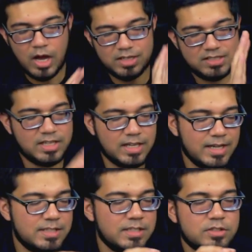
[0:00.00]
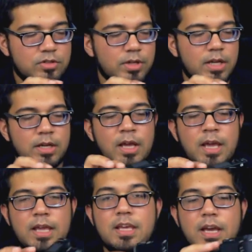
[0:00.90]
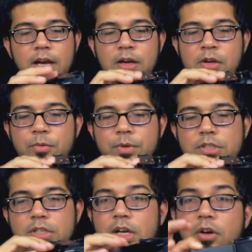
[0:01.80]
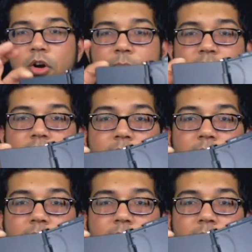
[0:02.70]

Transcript: articulating screen here which kind of opens